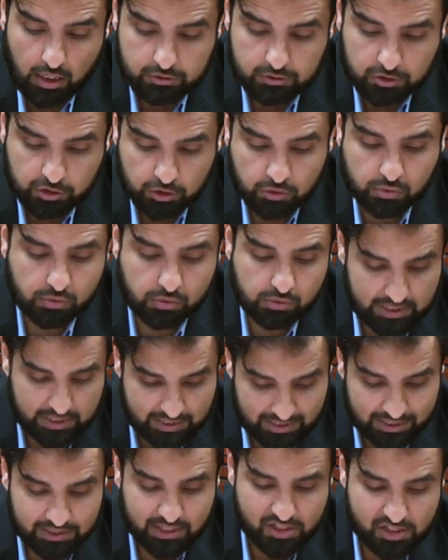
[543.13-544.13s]
are 2
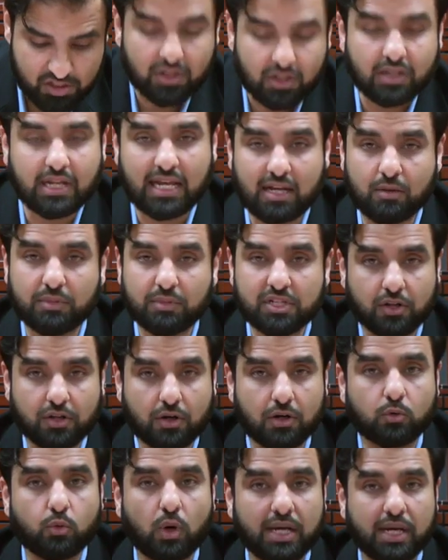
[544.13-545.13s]
additional elements
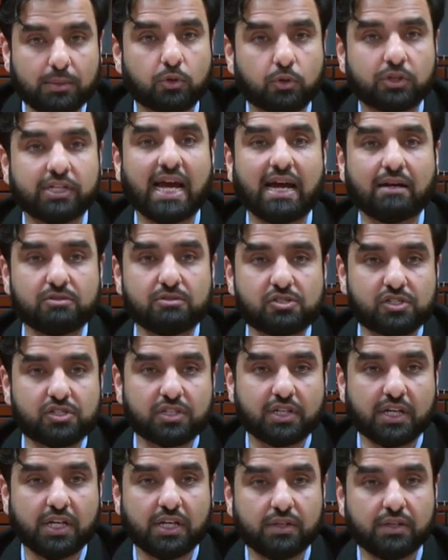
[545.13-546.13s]
that are quite
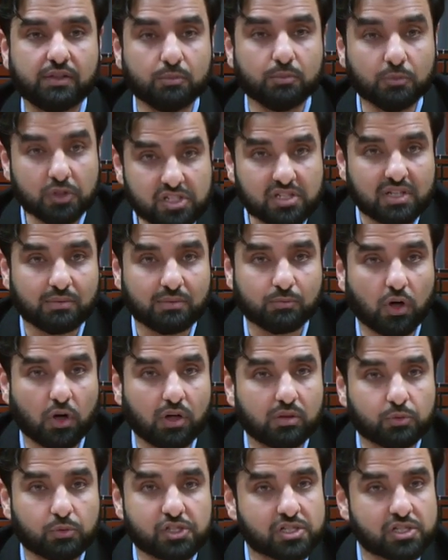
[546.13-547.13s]
pronounced in the Muslim
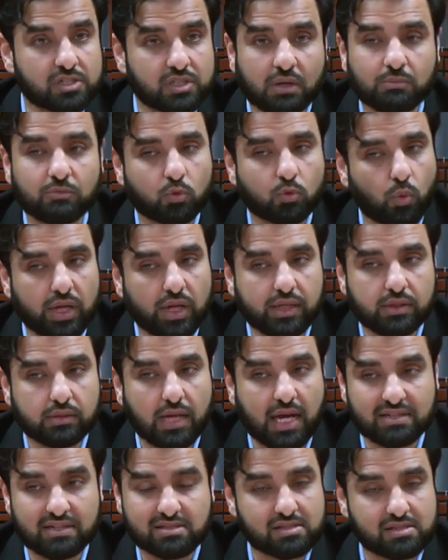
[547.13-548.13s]
world, which is, number 1,
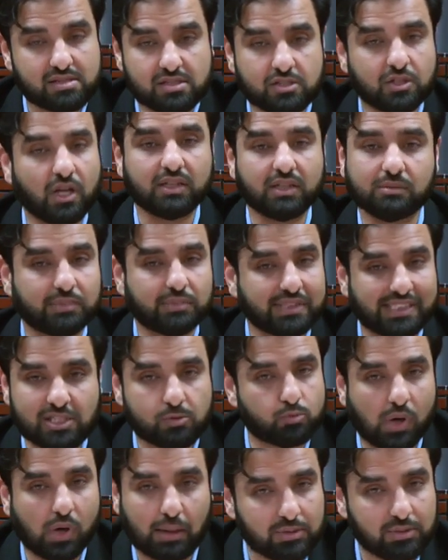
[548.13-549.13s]
ISIS is not the
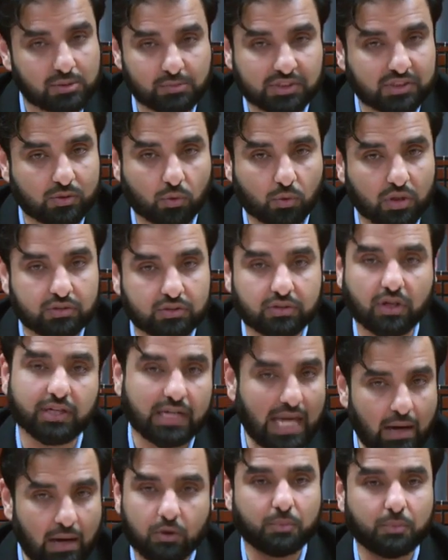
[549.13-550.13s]
biggest problem in the world,
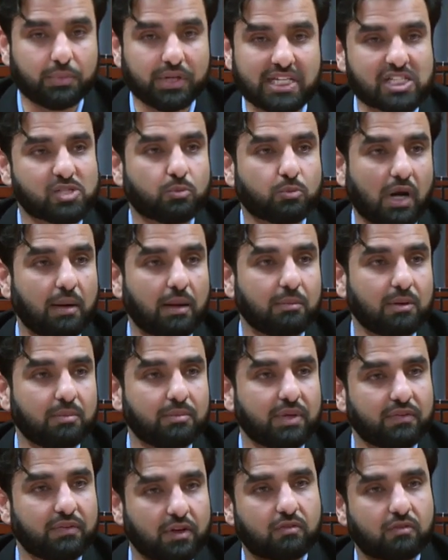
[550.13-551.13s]
not our biggest
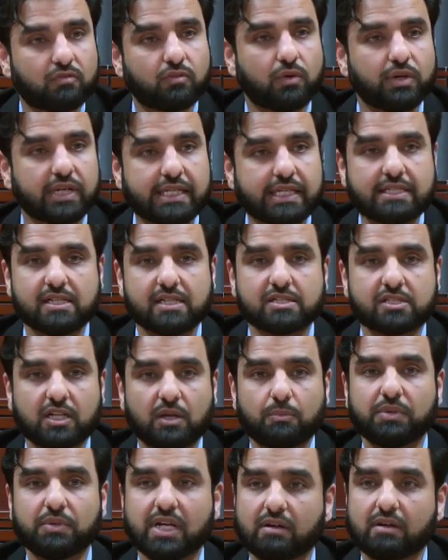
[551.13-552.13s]
problem, and therefore it doesn't
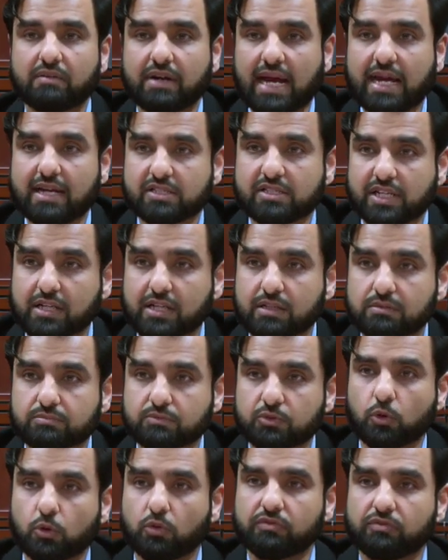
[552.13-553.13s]
appear as a
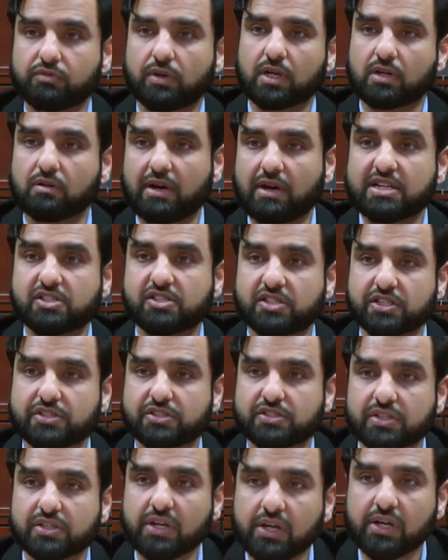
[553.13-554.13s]
sort of a
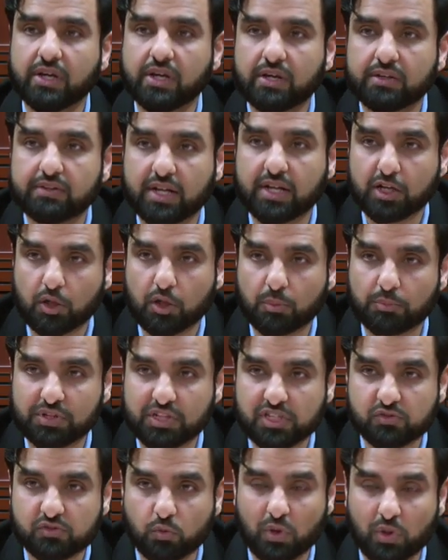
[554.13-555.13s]
crisis that it
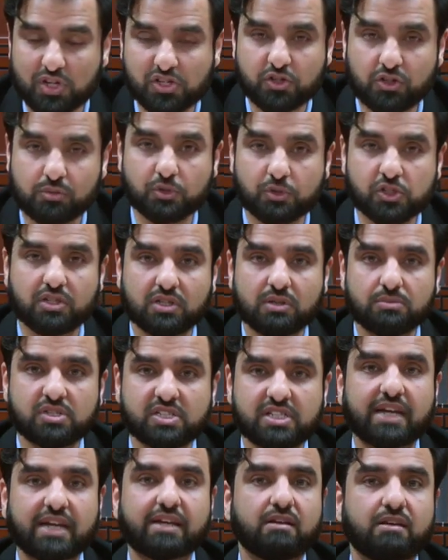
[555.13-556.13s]
appears for Western Muslims.
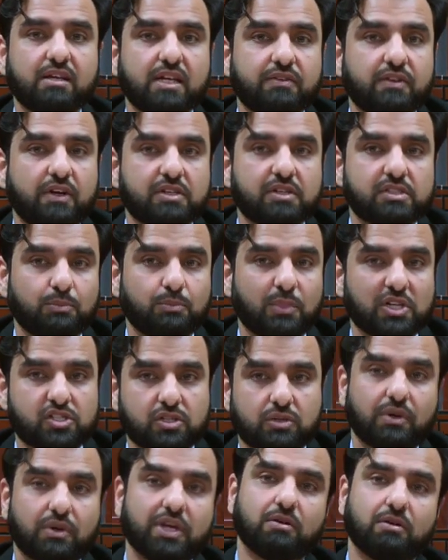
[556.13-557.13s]
Secondly, there is a
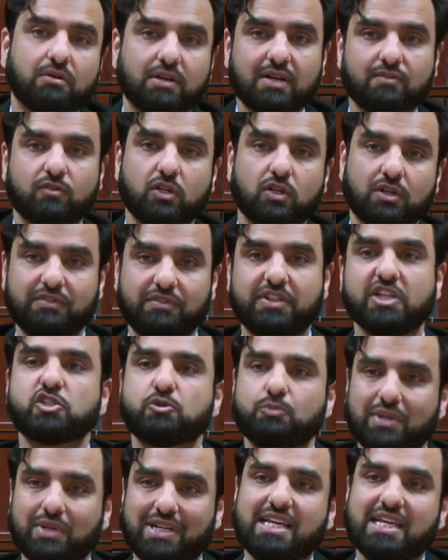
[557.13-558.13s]
much greater level of
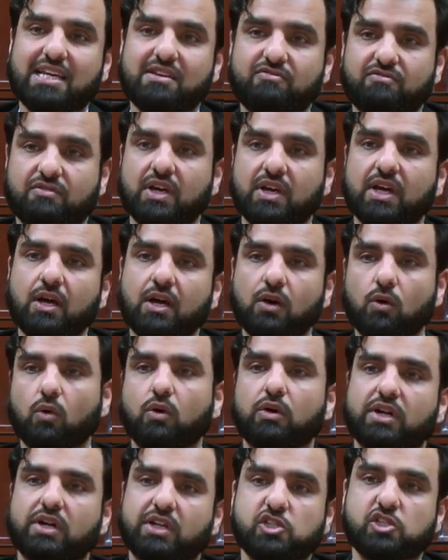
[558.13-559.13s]
disbelief
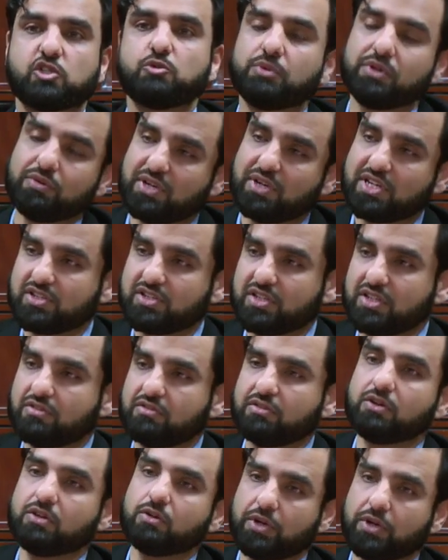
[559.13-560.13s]
or conspiracy
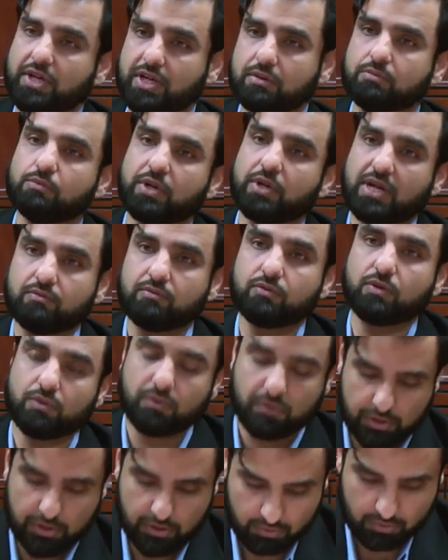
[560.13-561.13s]
theory,
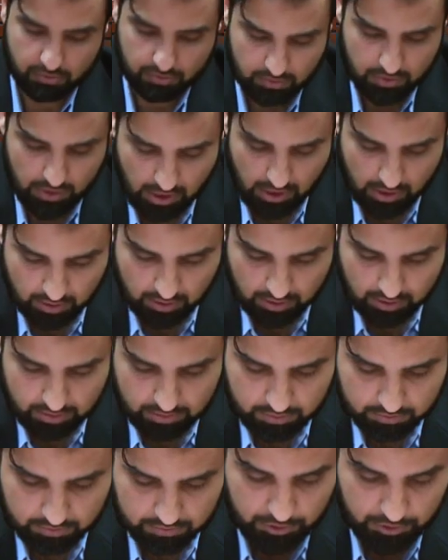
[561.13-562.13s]
whatever,
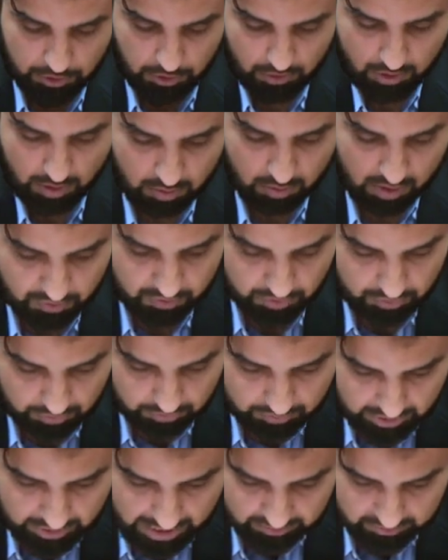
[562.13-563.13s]
however
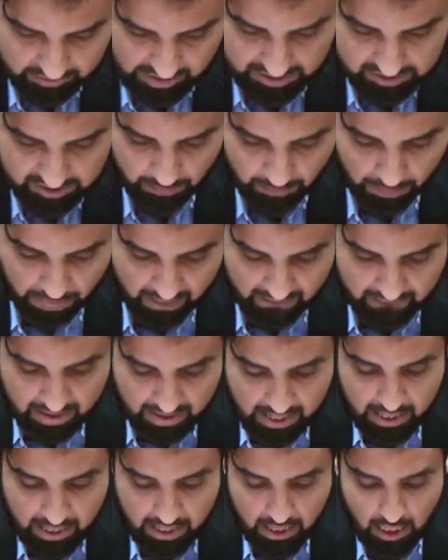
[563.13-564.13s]
you characterize it.
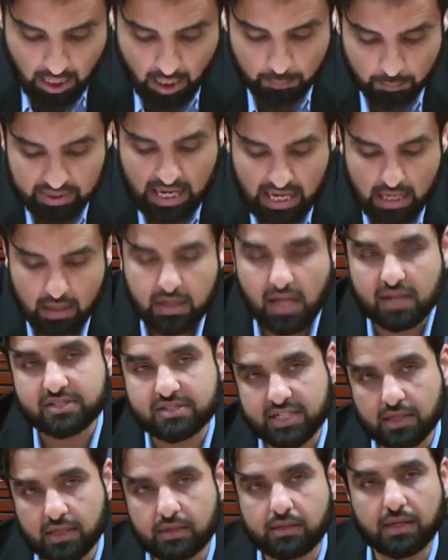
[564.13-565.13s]
But I'll
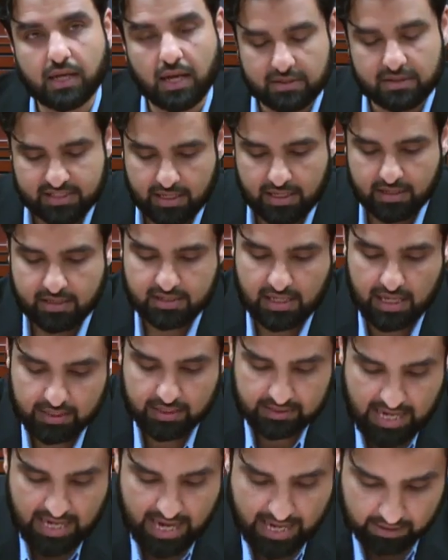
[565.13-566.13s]
set
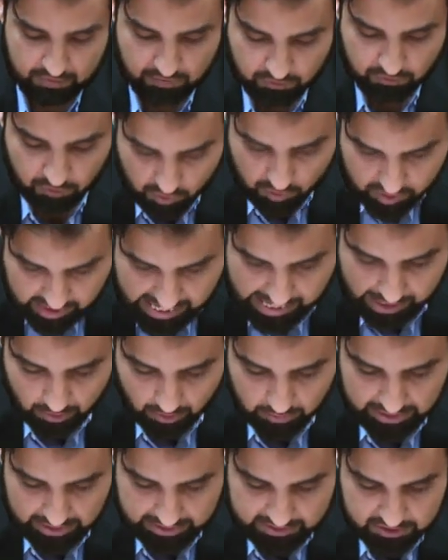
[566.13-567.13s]
aside that for
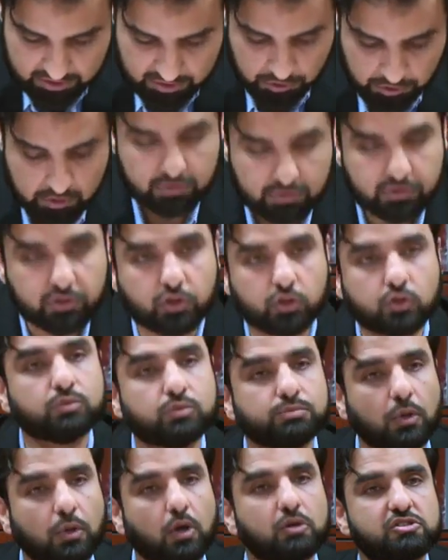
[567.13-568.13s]
now and turn to
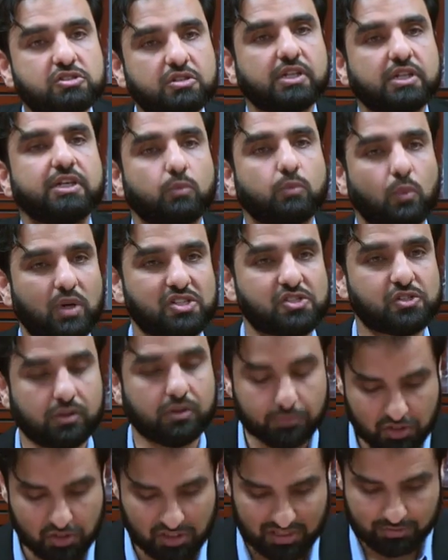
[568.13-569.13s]
mostly
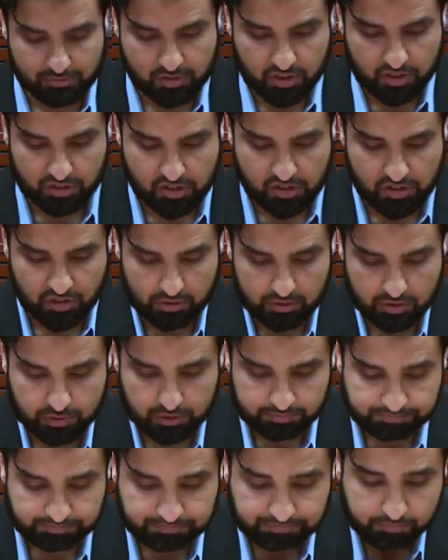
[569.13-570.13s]
Western Muslims'
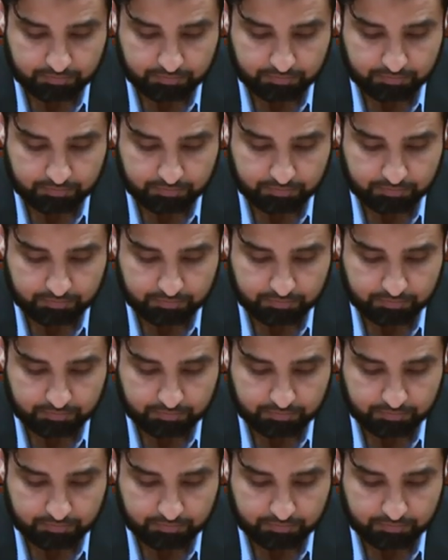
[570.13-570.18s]
concerns.